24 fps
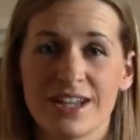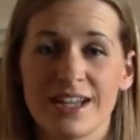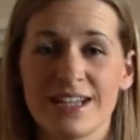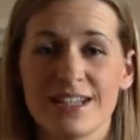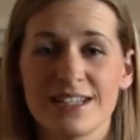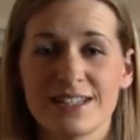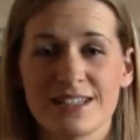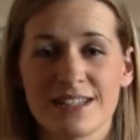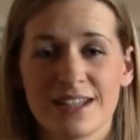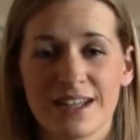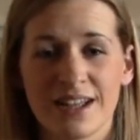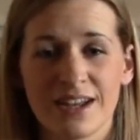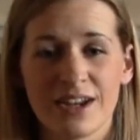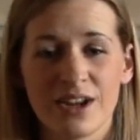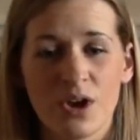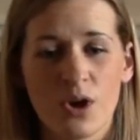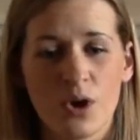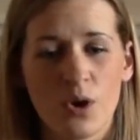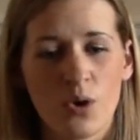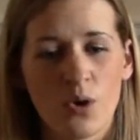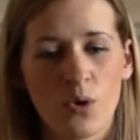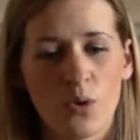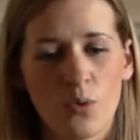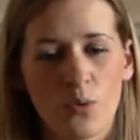is that
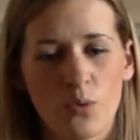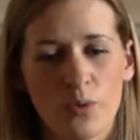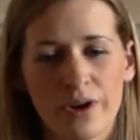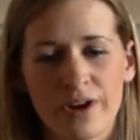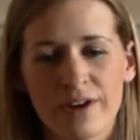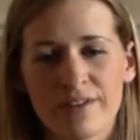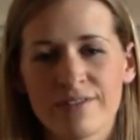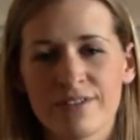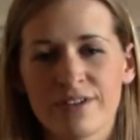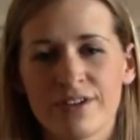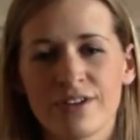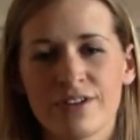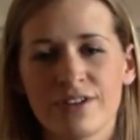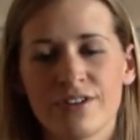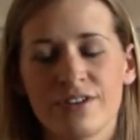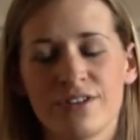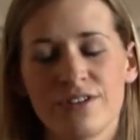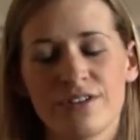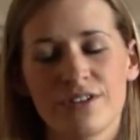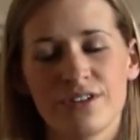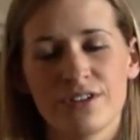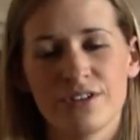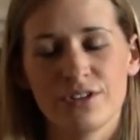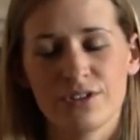whenever
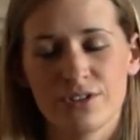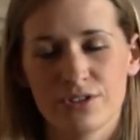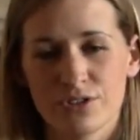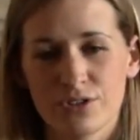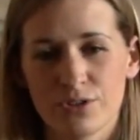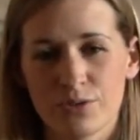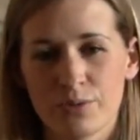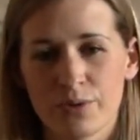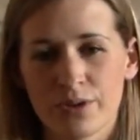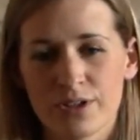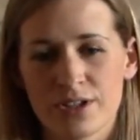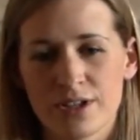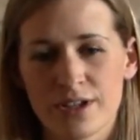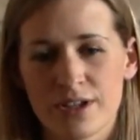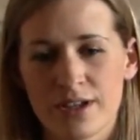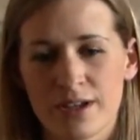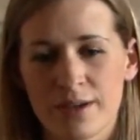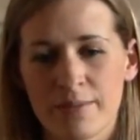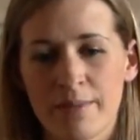you want to